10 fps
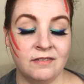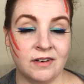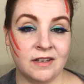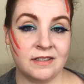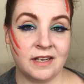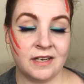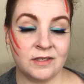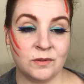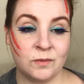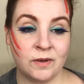even on
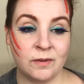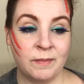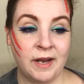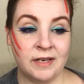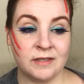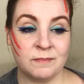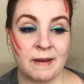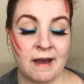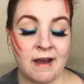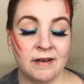days where the pain
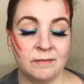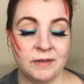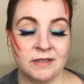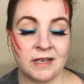is bad,